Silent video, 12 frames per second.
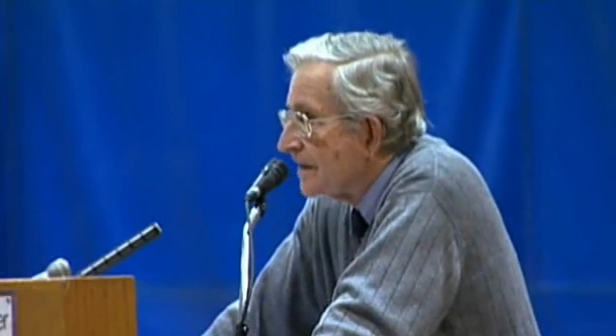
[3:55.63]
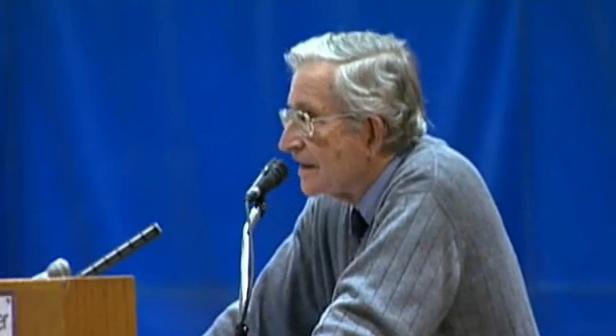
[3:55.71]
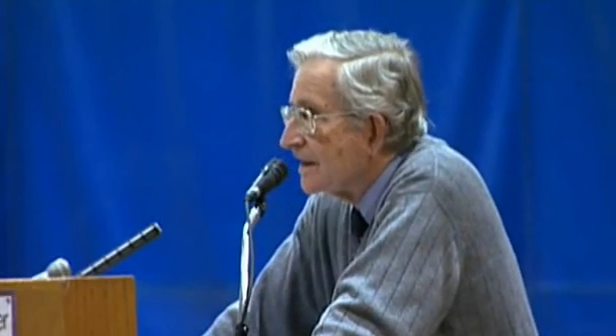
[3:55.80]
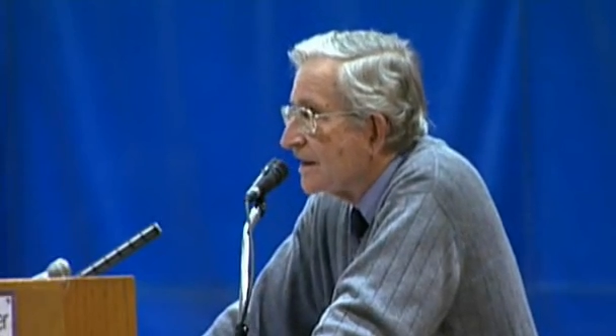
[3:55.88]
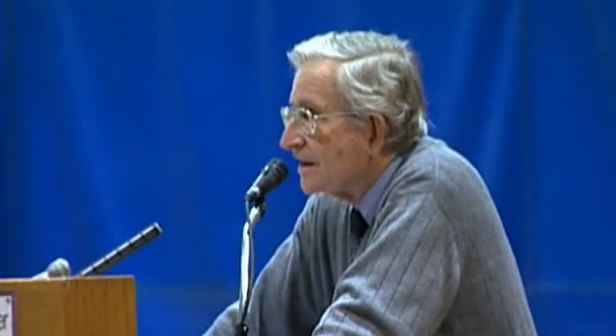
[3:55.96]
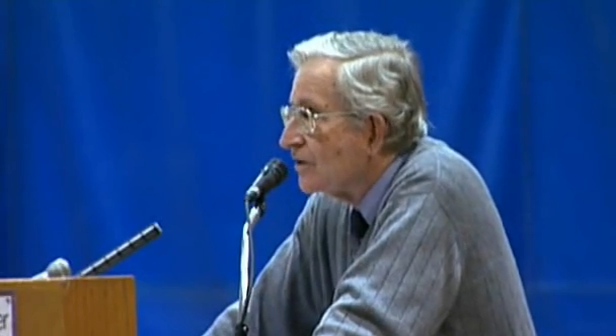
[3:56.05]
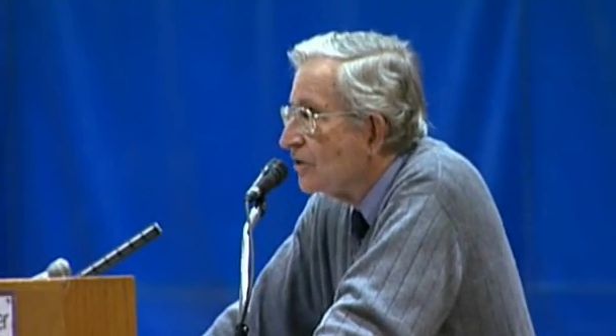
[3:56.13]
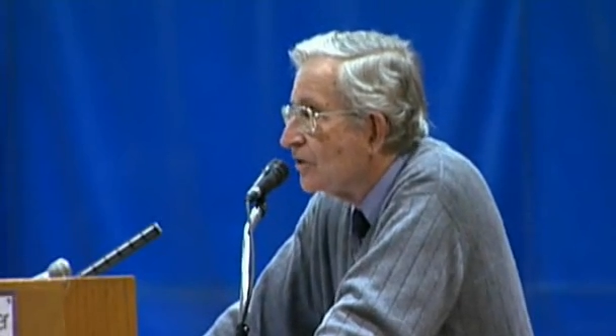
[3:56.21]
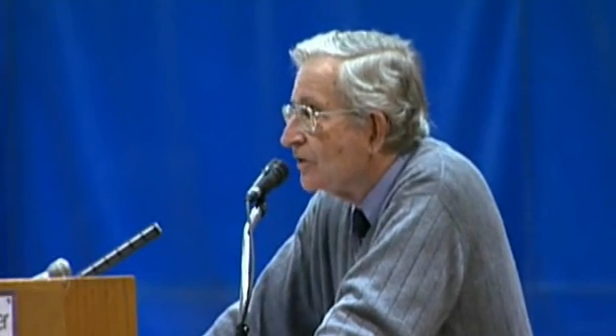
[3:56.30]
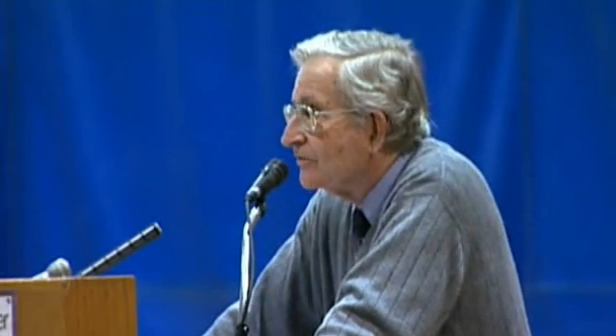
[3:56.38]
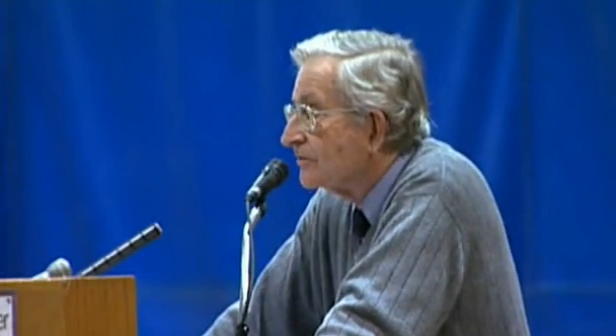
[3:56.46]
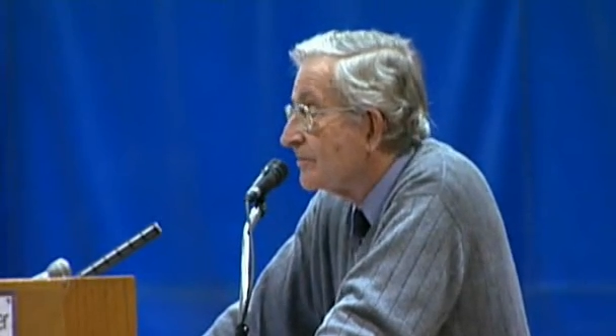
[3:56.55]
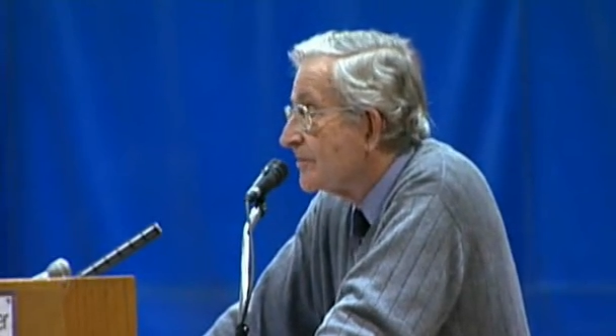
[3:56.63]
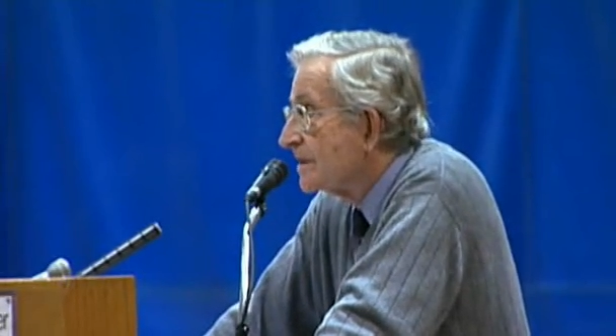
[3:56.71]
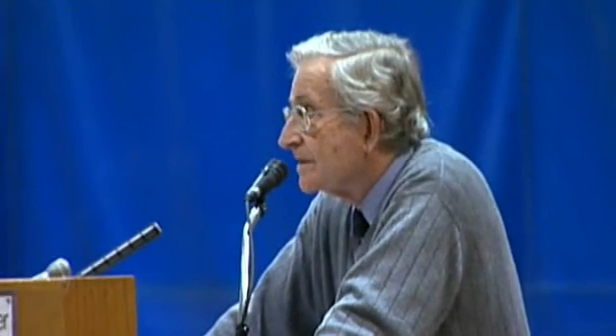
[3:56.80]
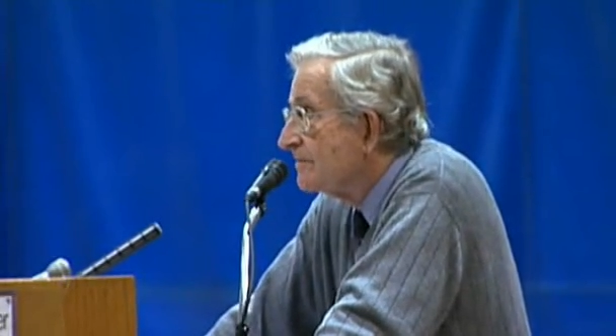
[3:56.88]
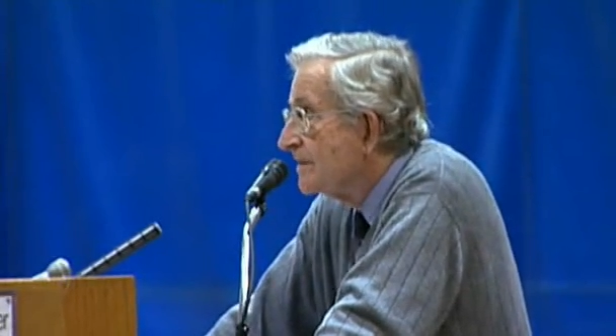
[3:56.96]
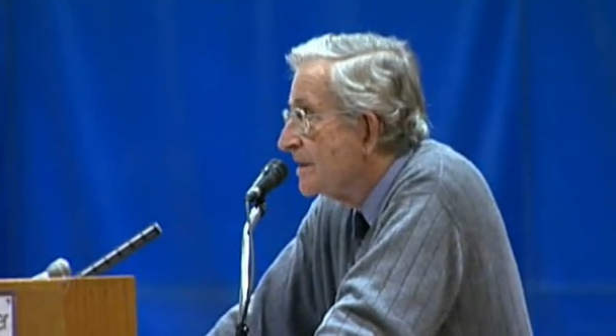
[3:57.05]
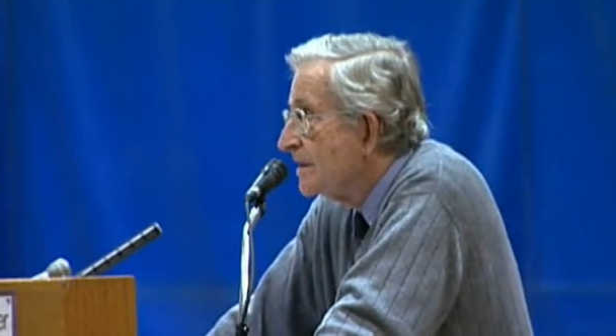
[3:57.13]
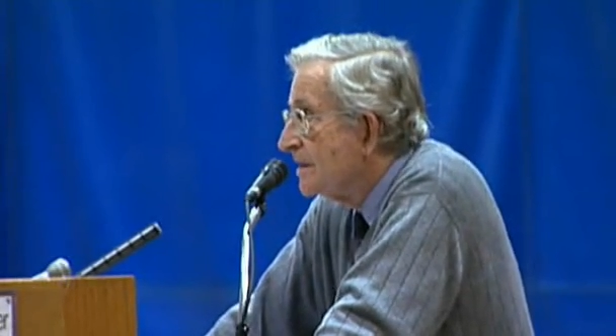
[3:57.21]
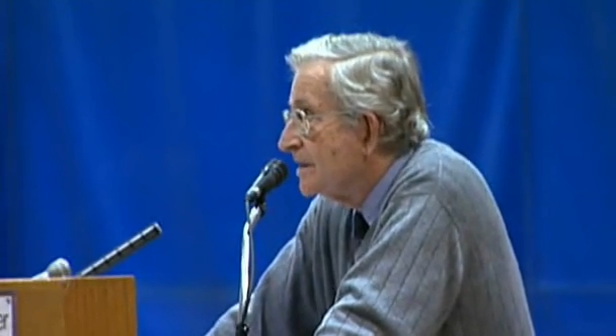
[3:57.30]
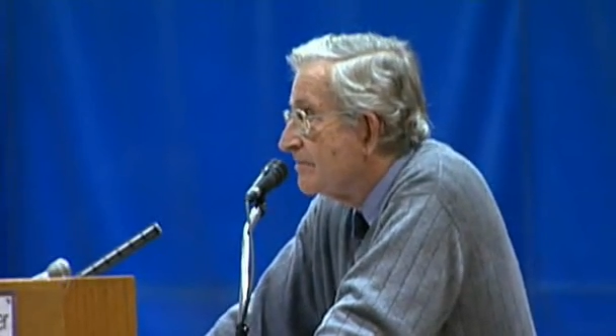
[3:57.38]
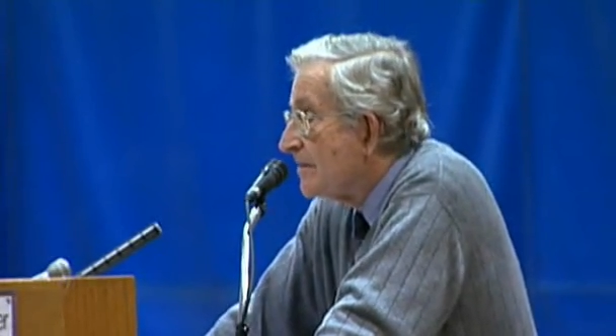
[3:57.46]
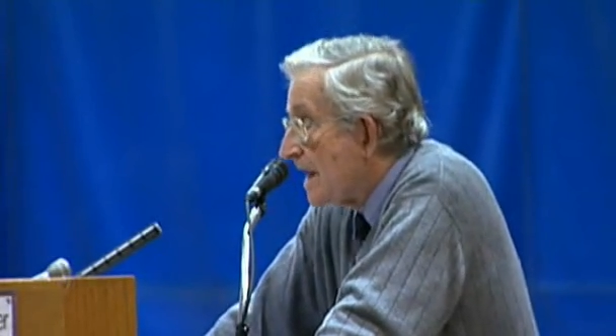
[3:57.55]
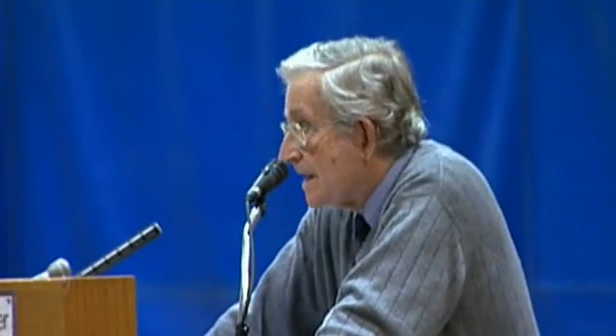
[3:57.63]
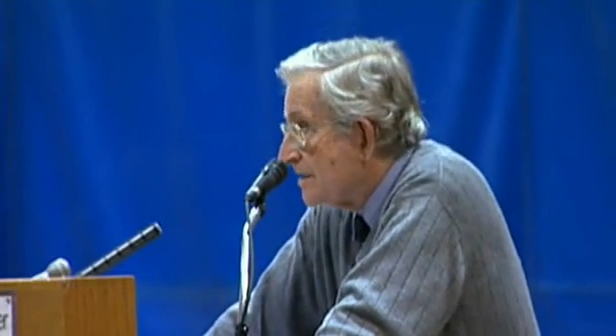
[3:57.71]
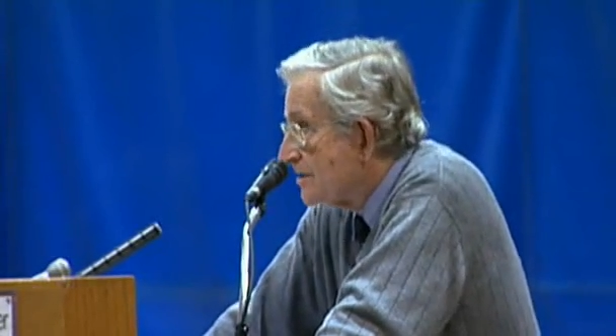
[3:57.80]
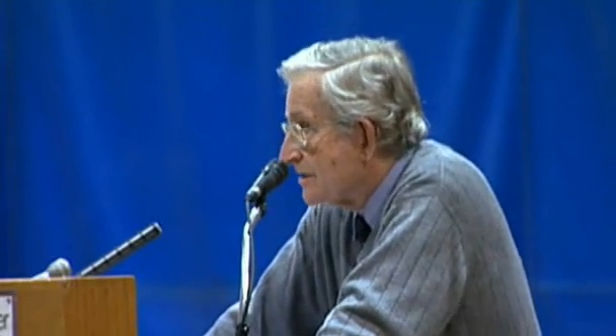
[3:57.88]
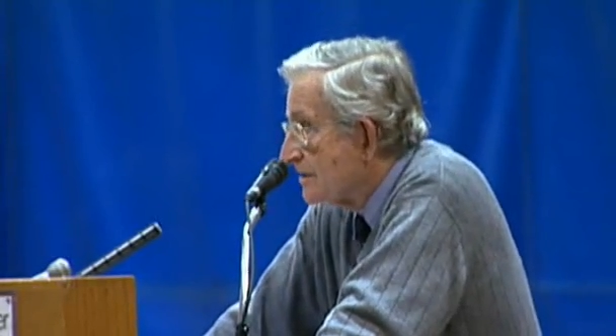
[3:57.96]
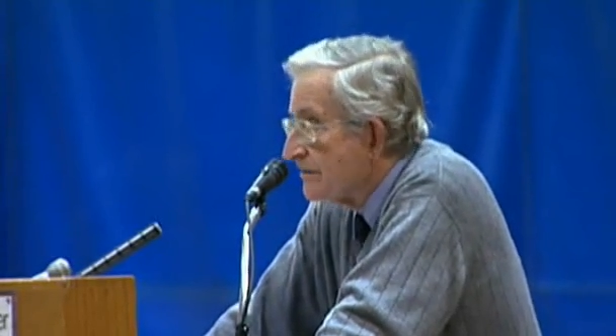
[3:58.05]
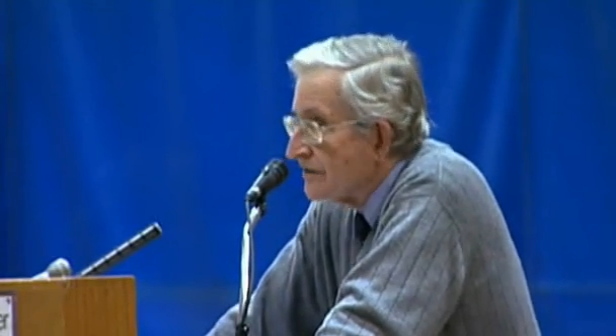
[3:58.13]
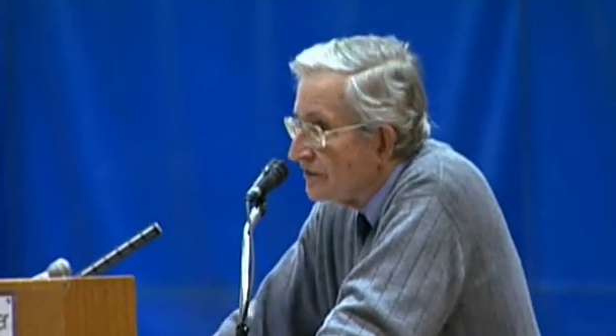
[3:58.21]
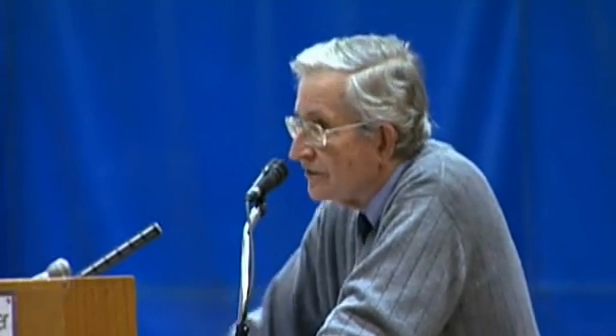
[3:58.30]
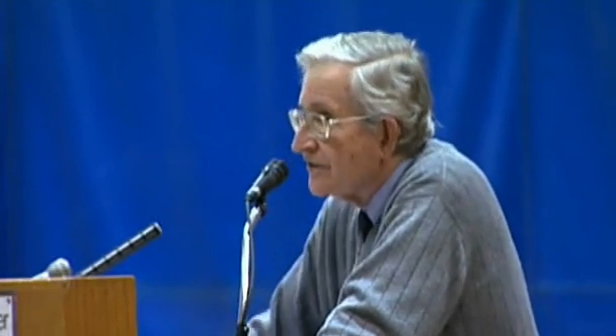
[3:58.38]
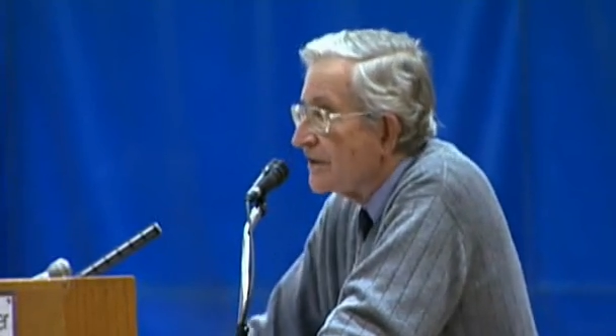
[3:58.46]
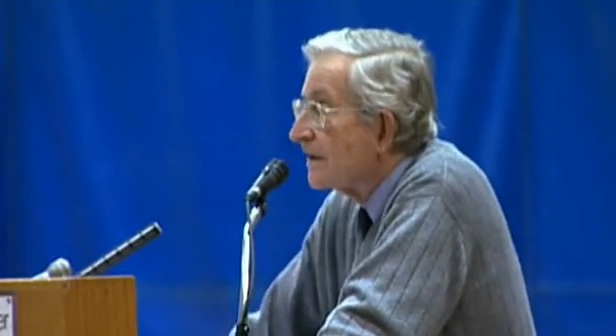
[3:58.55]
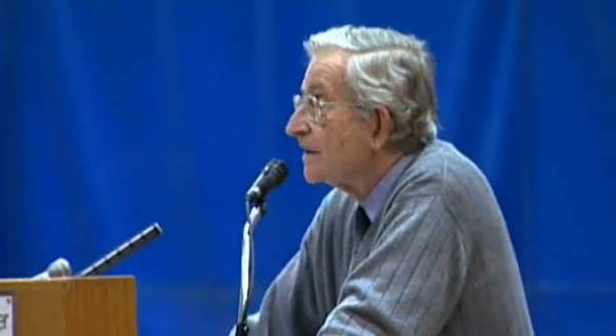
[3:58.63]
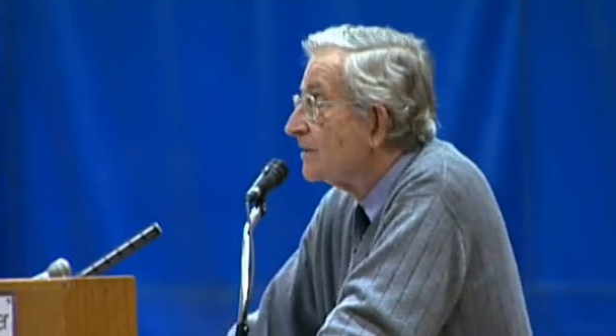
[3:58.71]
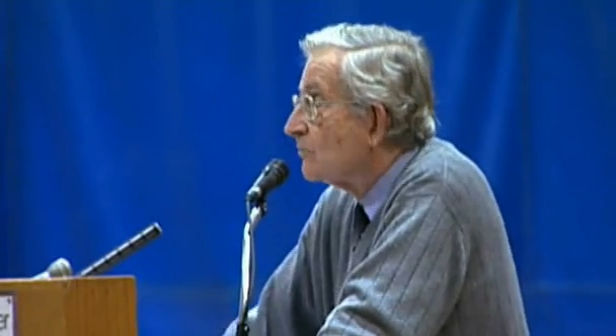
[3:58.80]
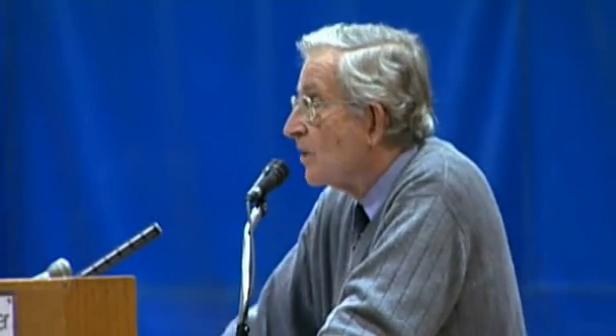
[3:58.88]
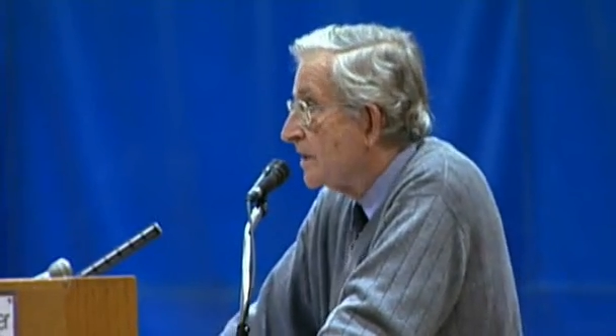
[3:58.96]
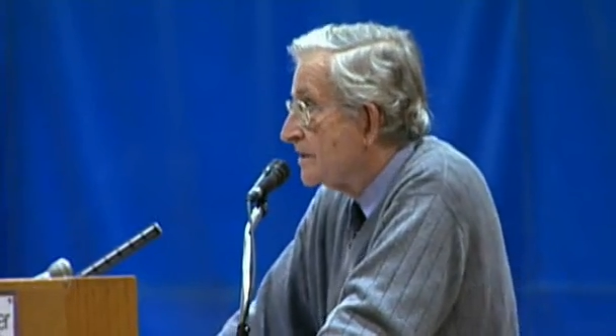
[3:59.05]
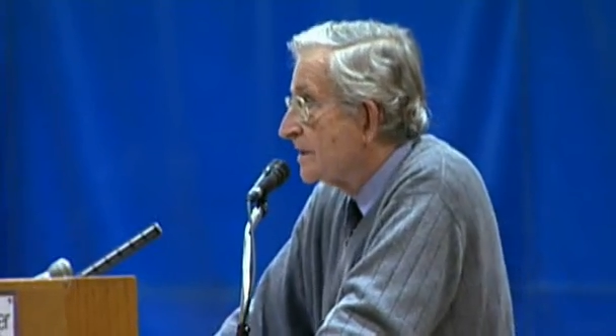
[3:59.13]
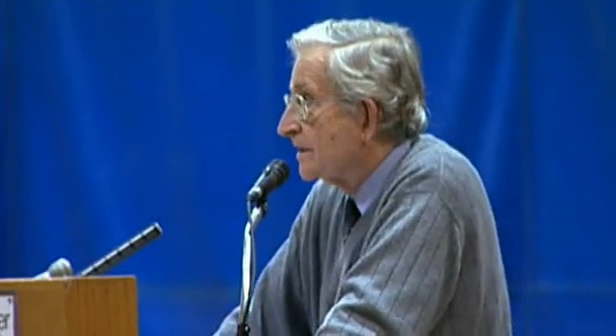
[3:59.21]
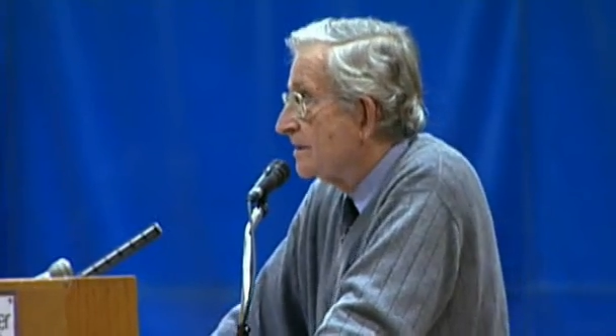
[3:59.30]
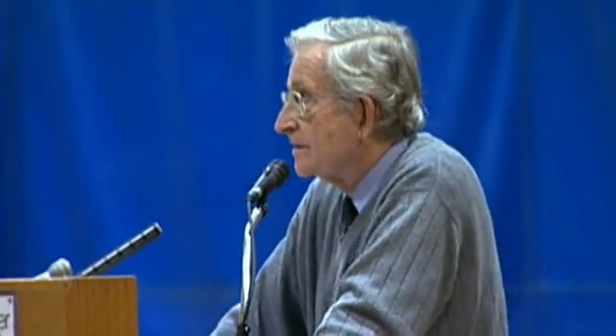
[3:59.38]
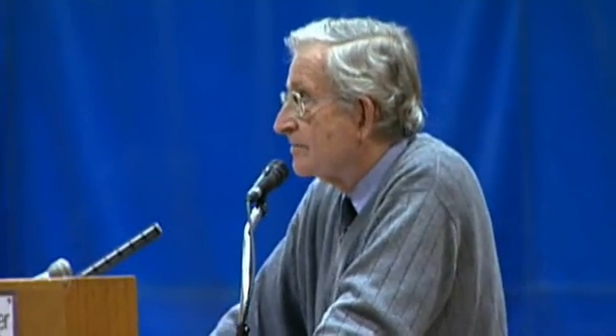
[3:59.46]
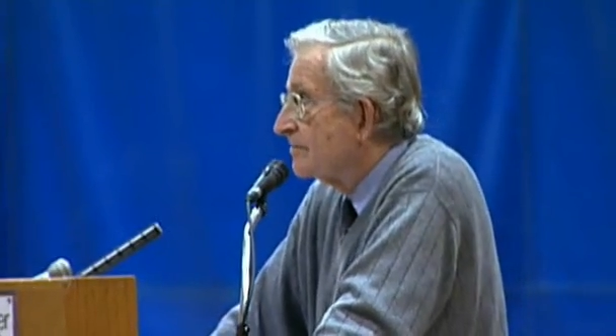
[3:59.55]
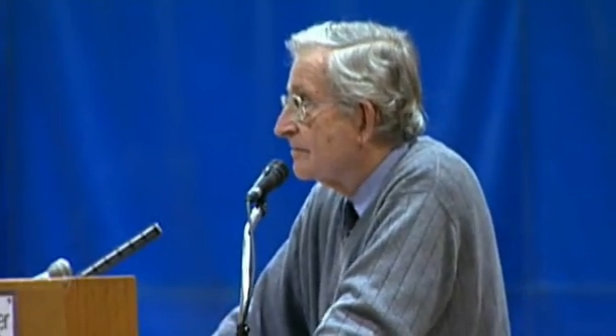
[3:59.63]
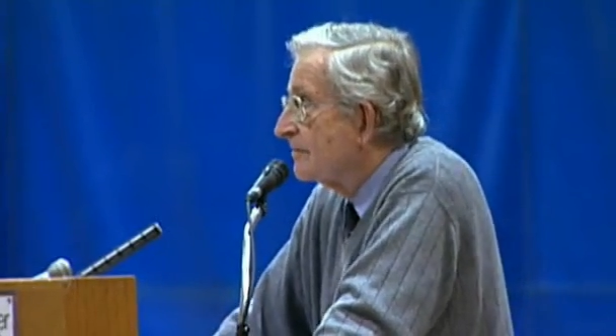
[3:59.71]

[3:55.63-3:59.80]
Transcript: I got a call from the manager of the whole thing in Washington,